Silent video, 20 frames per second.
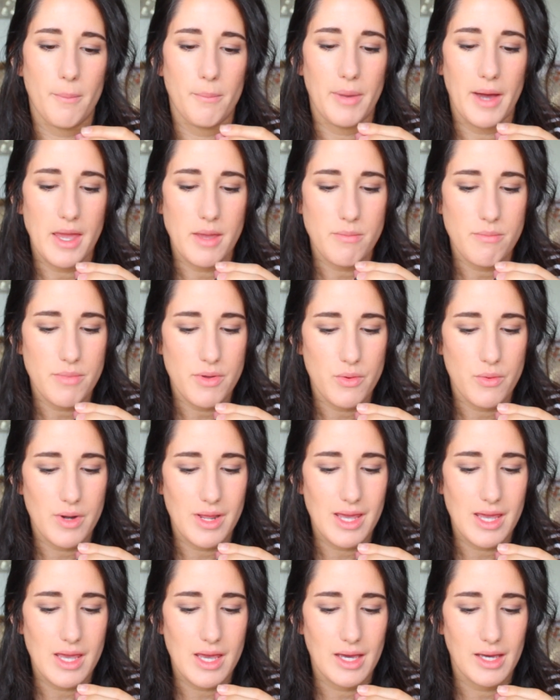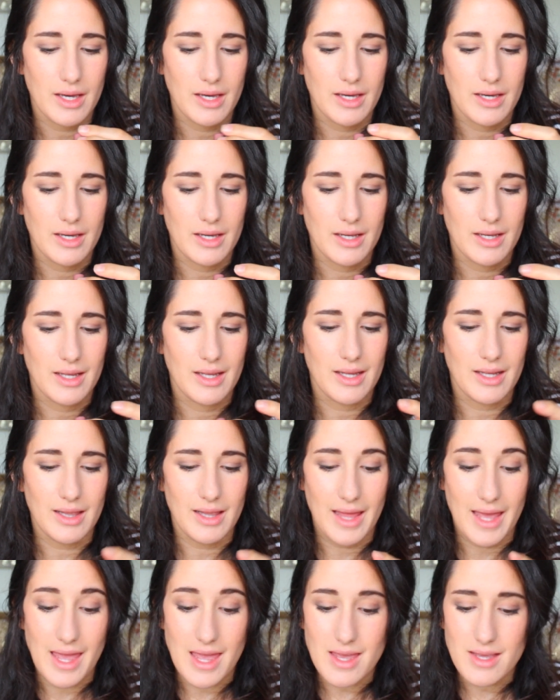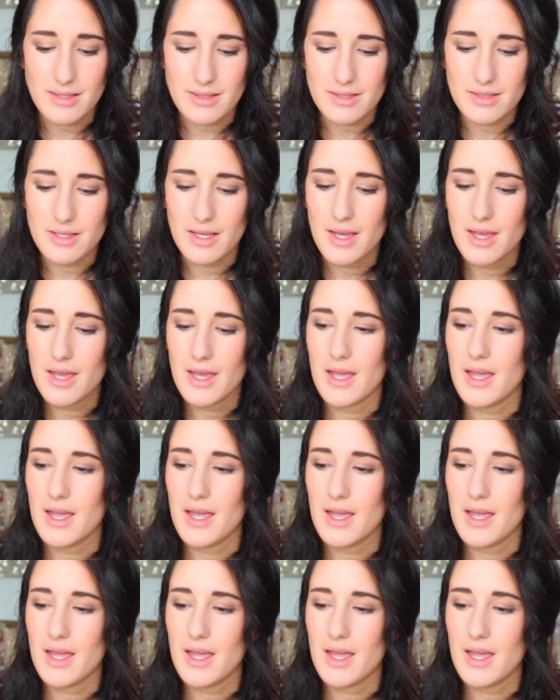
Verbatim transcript: Bite Beauty Glaze,